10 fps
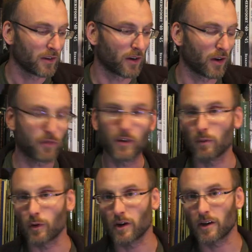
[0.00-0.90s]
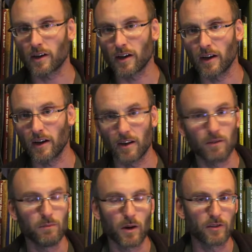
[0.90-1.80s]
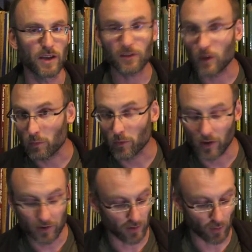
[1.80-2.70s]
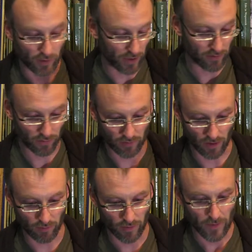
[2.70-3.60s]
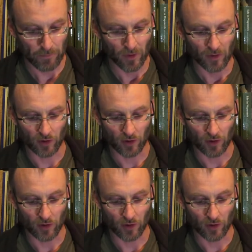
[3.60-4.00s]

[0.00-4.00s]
field work, desktop work, all kinds of stuff.